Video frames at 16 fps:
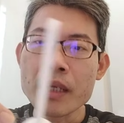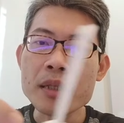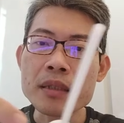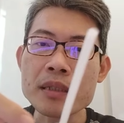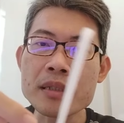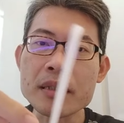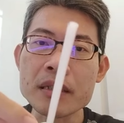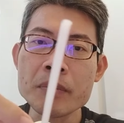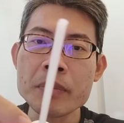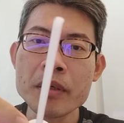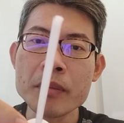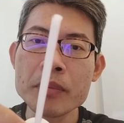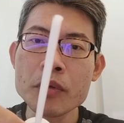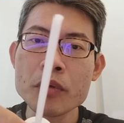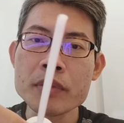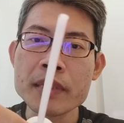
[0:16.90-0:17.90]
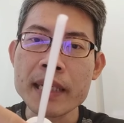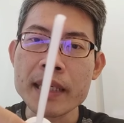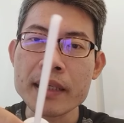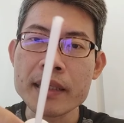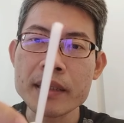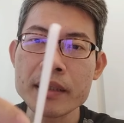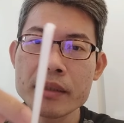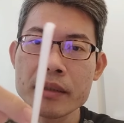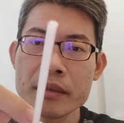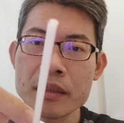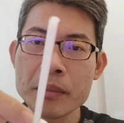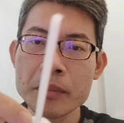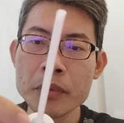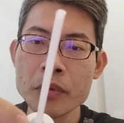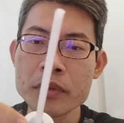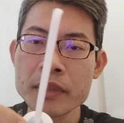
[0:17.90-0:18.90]
There's a little bit of blue tack here. The
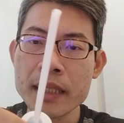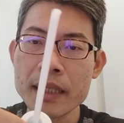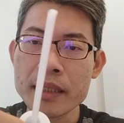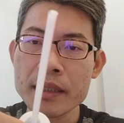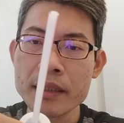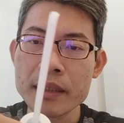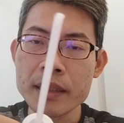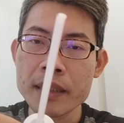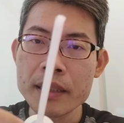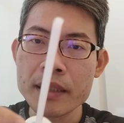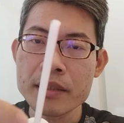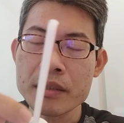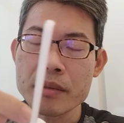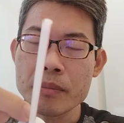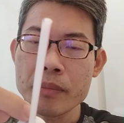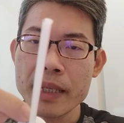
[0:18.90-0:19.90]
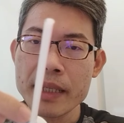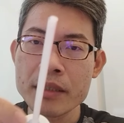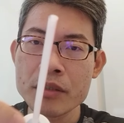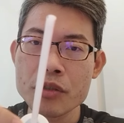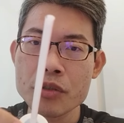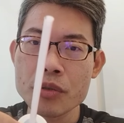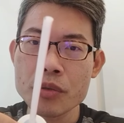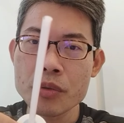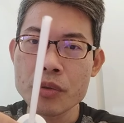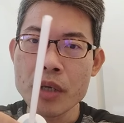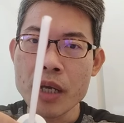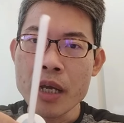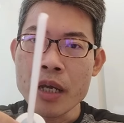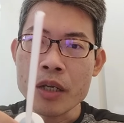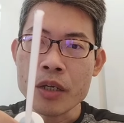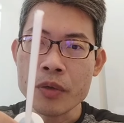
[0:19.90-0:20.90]
blue tack is meant to
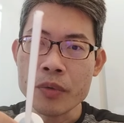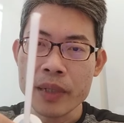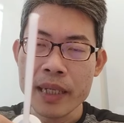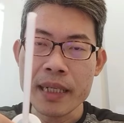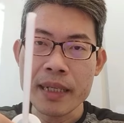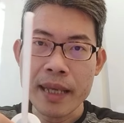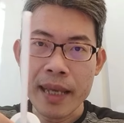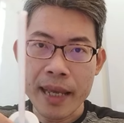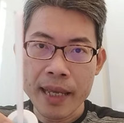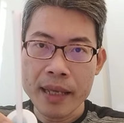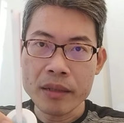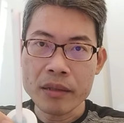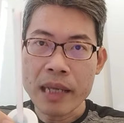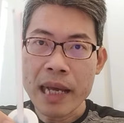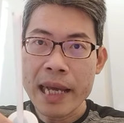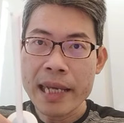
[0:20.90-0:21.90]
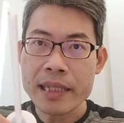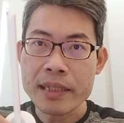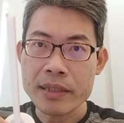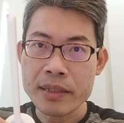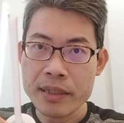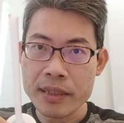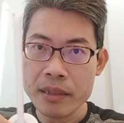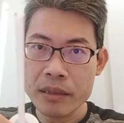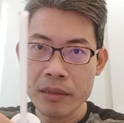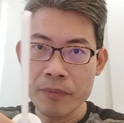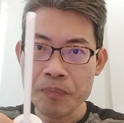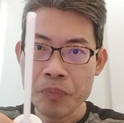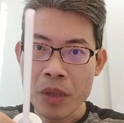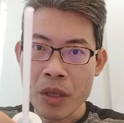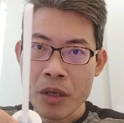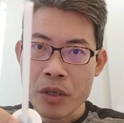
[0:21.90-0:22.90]
create an airtight seal,
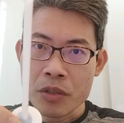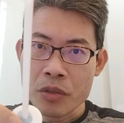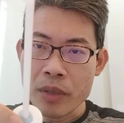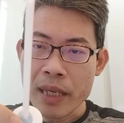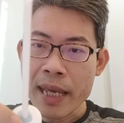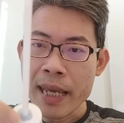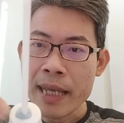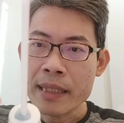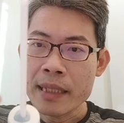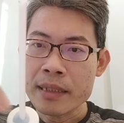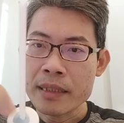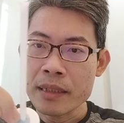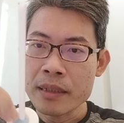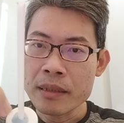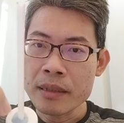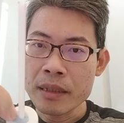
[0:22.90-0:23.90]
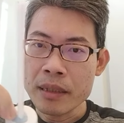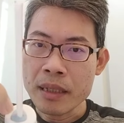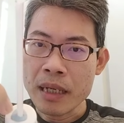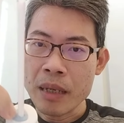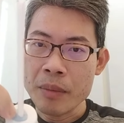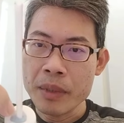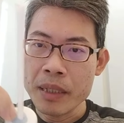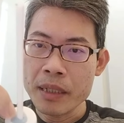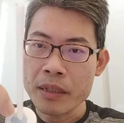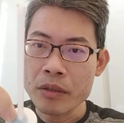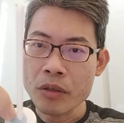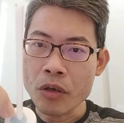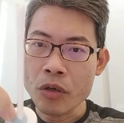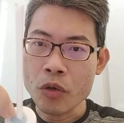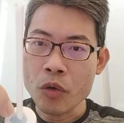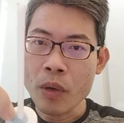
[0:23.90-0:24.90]
so air doesn't come in
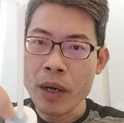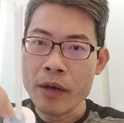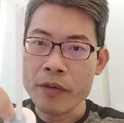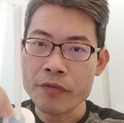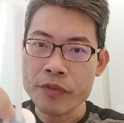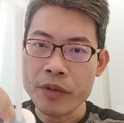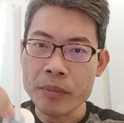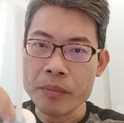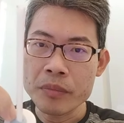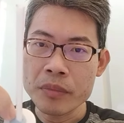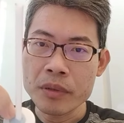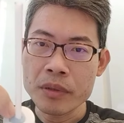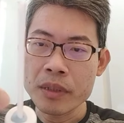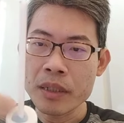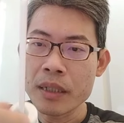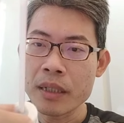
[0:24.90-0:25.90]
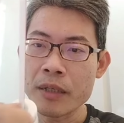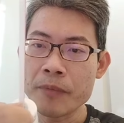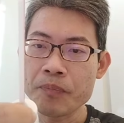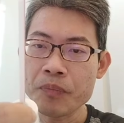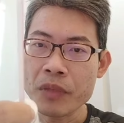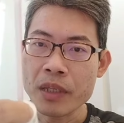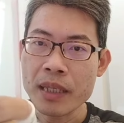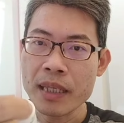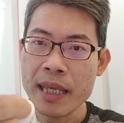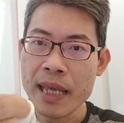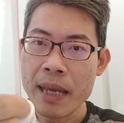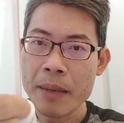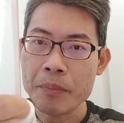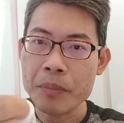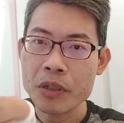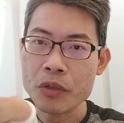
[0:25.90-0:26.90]
or go out from the
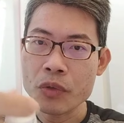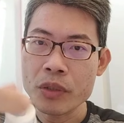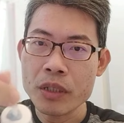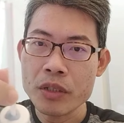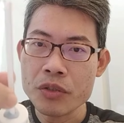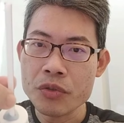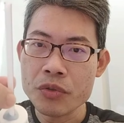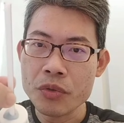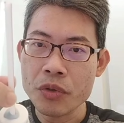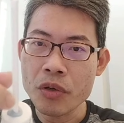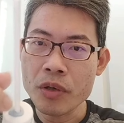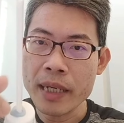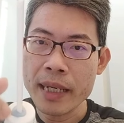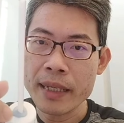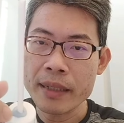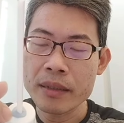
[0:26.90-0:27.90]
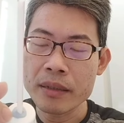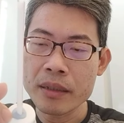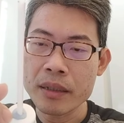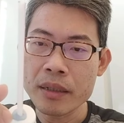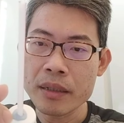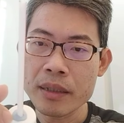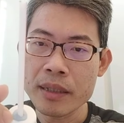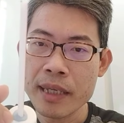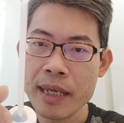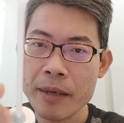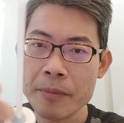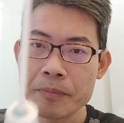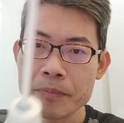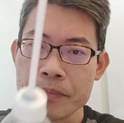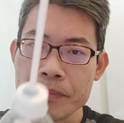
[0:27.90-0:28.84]
gap between the straw and the cap.